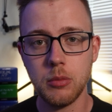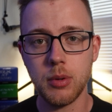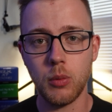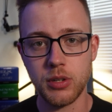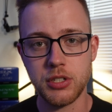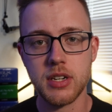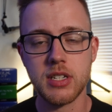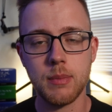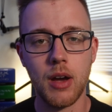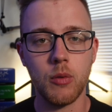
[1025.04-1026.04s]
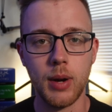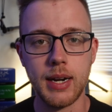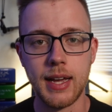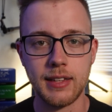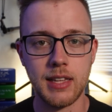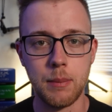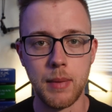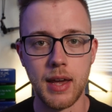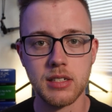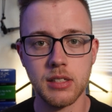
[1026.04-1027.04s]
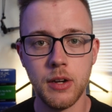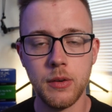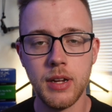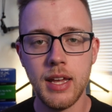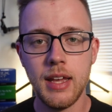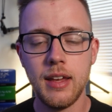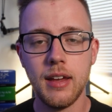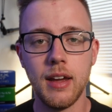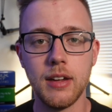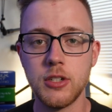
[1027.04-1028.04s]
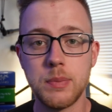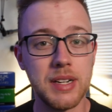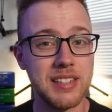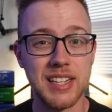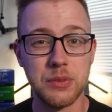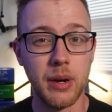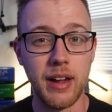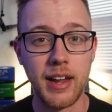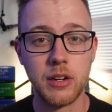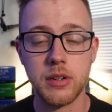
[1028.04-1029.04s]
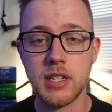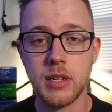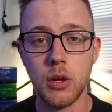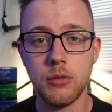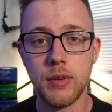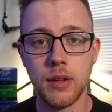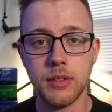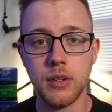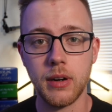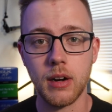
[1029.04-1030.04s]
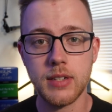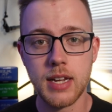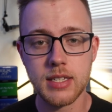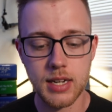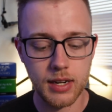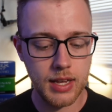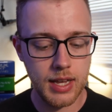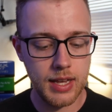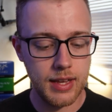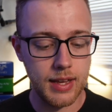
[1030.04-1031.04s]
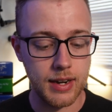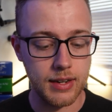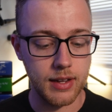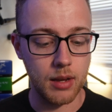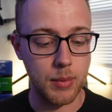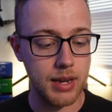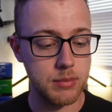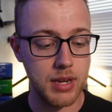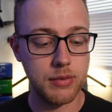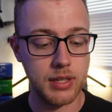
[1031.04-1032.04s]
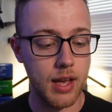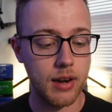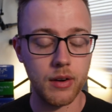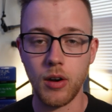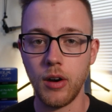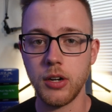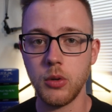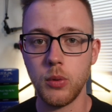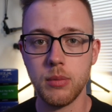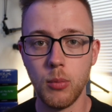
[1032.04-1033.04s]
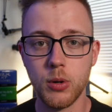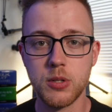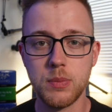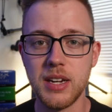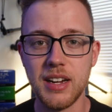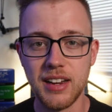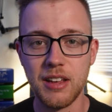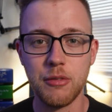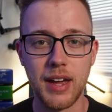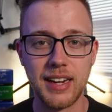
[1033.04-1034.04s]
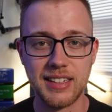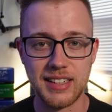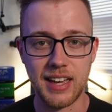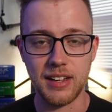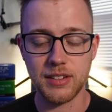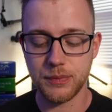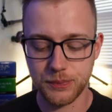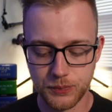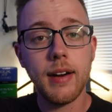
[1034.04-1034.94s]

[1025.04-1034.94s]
manual, but we're just about right at that max load, just because that's where our accuracy node fell during our testing. And I'm definitely not going to argue with more speed if I can get it.